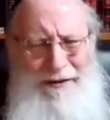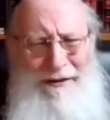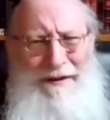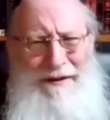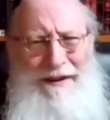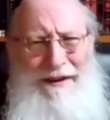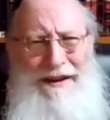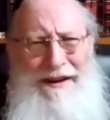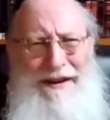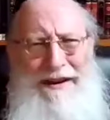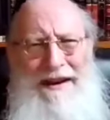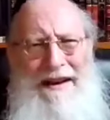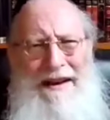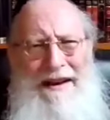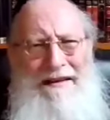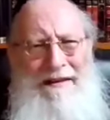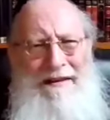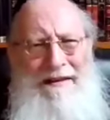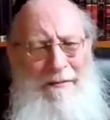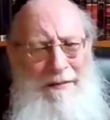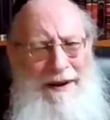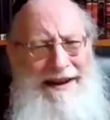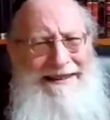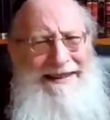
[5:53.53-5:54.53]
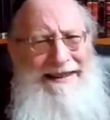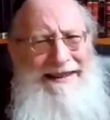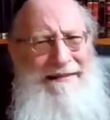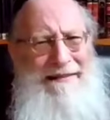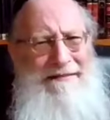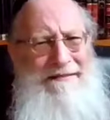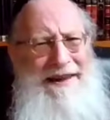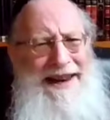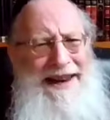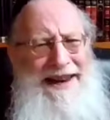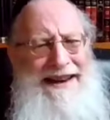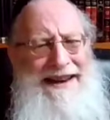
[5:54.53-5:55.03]
tshuva. So what does
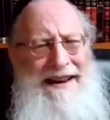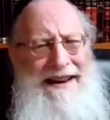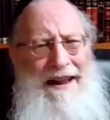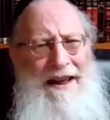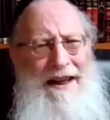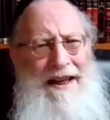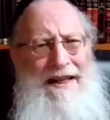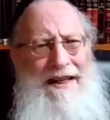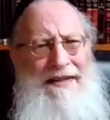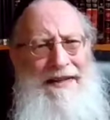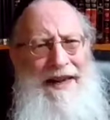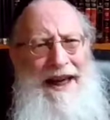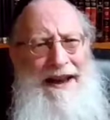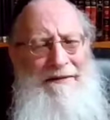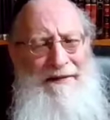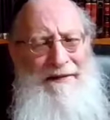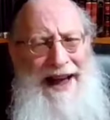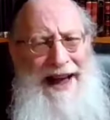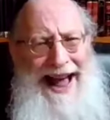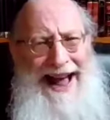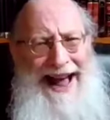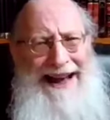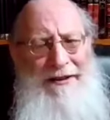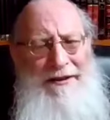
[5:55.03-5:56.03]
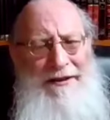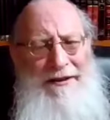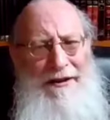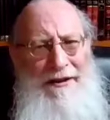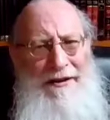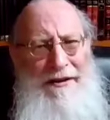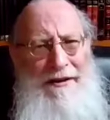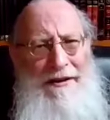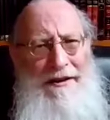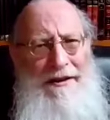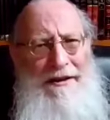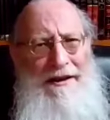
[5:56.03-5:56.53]
it mean that
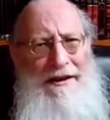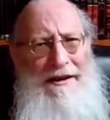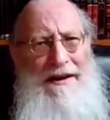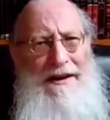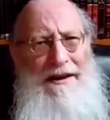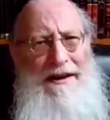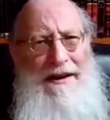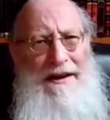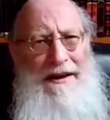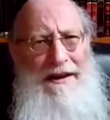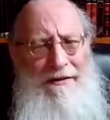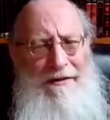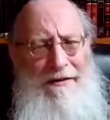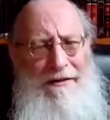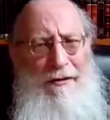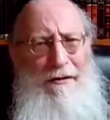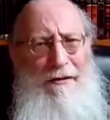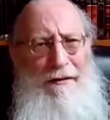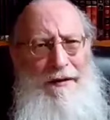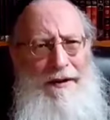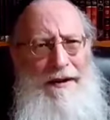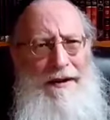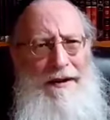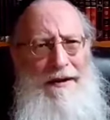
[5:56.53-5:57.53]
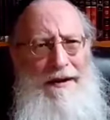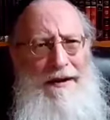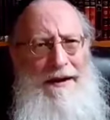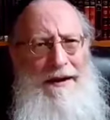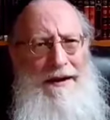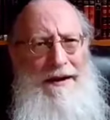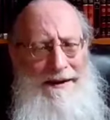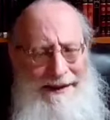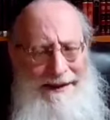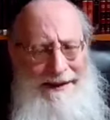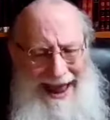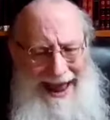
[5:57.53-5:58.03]
va'ata is tshuva?
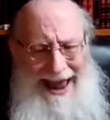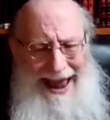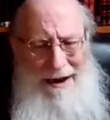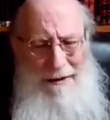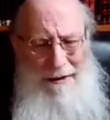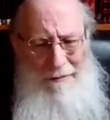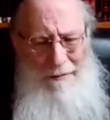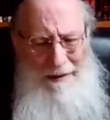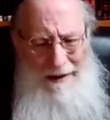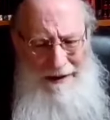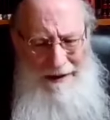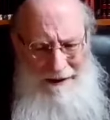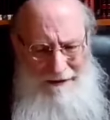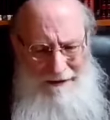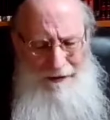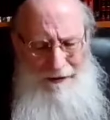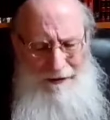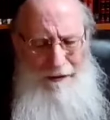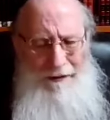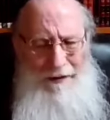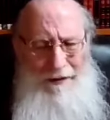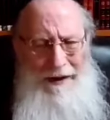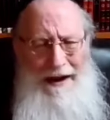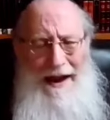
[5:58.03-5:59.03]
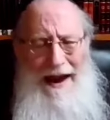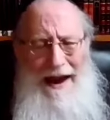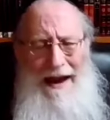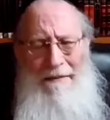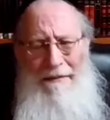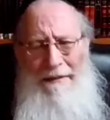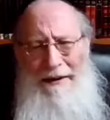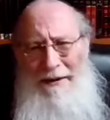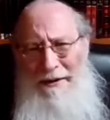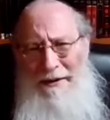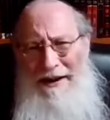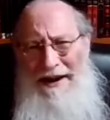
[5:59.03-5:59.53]
Now is tshuva,
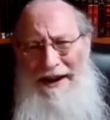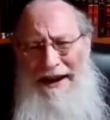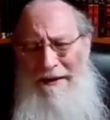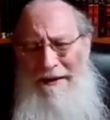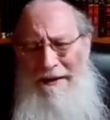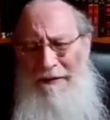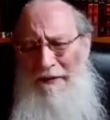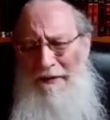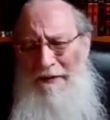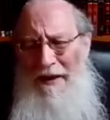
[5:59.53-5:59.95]
and we're learning it